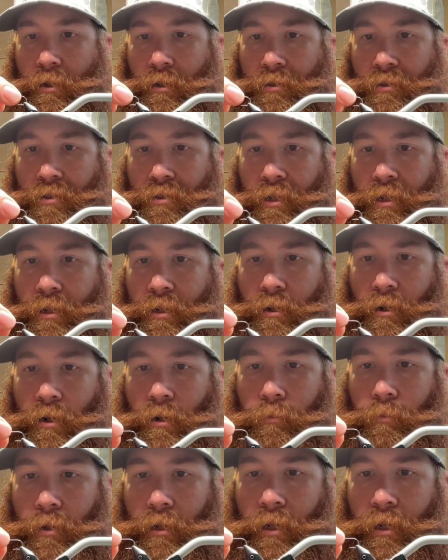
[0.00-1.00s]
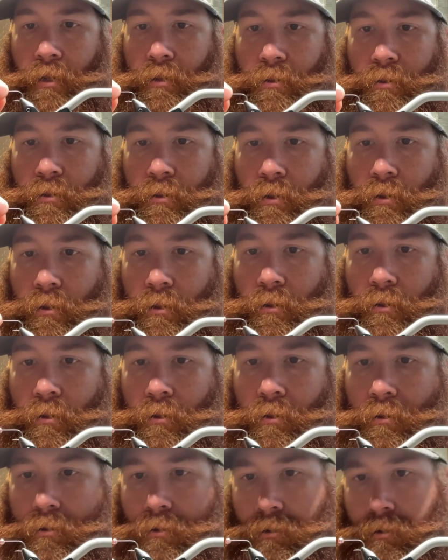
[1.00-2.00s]
and seat up against the,
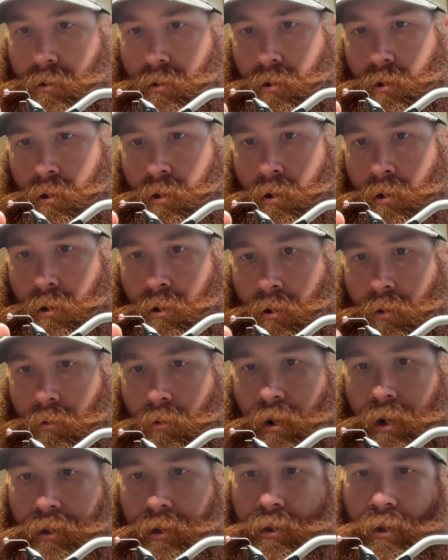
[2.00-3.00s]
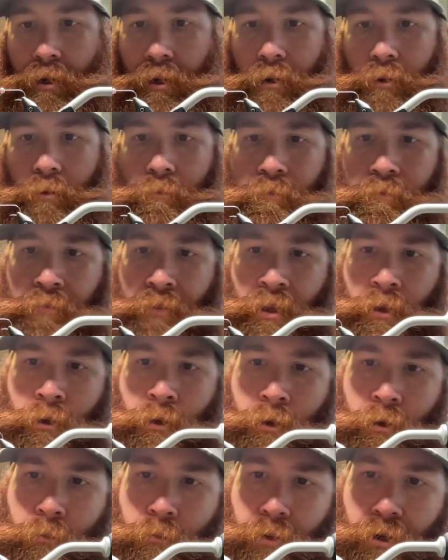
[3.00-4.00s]
right there.
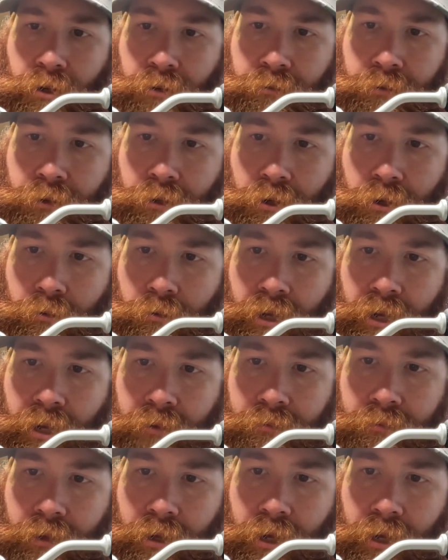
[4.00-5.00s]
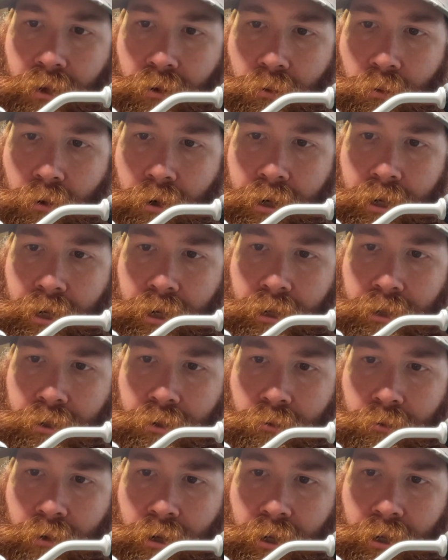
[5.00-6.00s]
But if you don't have that oriented
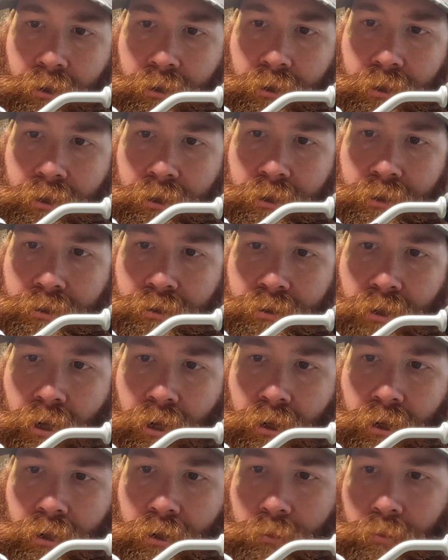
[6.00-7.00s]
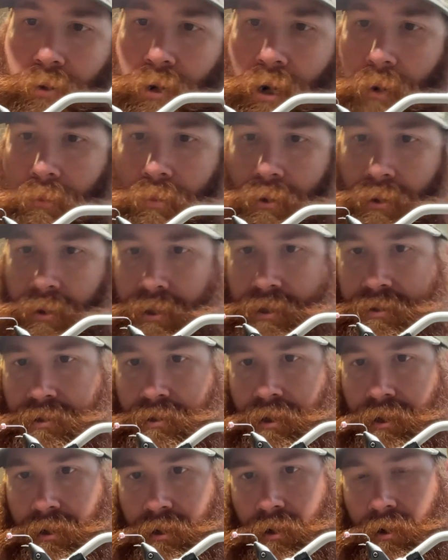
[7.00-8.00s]
correctly, it's not going to properly
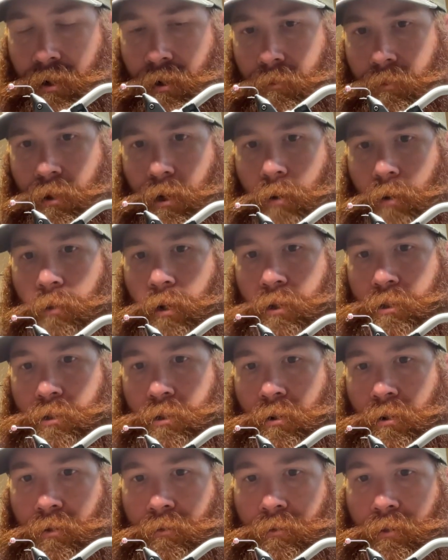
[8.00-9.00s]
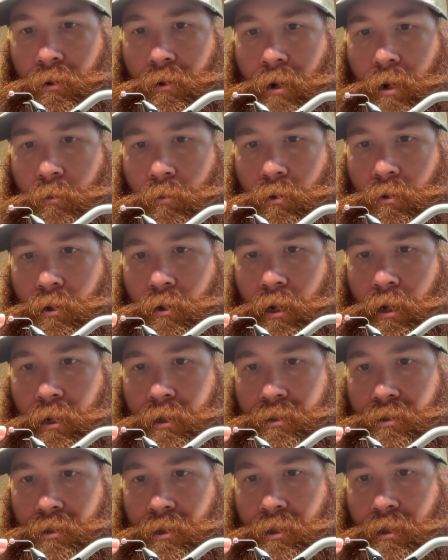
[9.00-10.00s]
seat up. And I'm not sure if you're able to kind
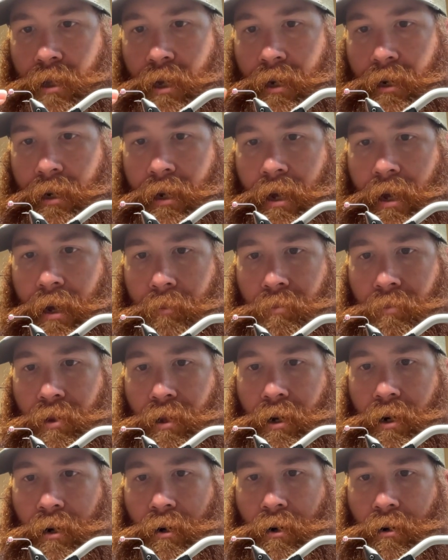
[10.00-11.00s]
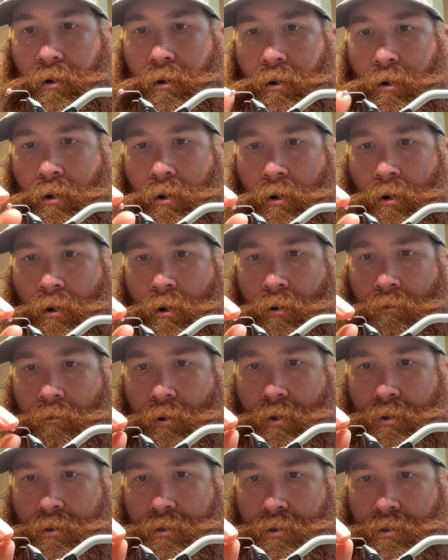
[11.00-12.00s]
of see that gap there
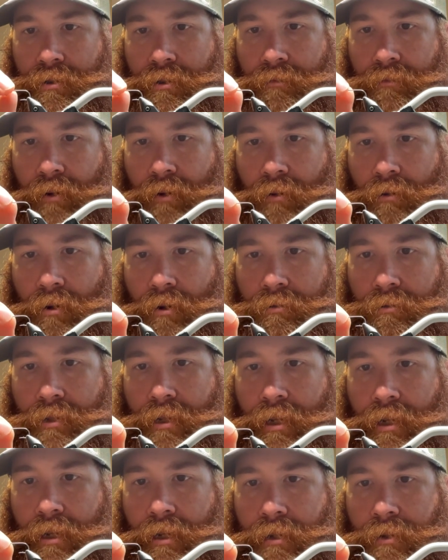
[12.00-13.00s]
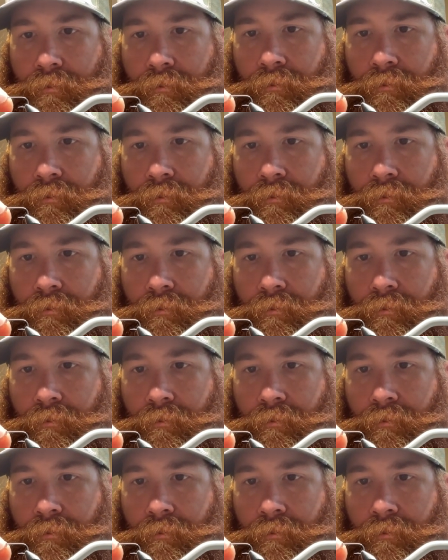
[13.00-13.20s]
versus if I rotate